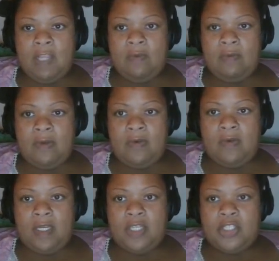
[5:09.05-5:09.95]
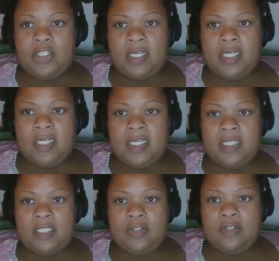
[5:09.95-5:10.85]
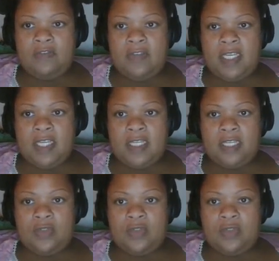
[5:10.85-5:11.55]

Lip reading: remote address, interface,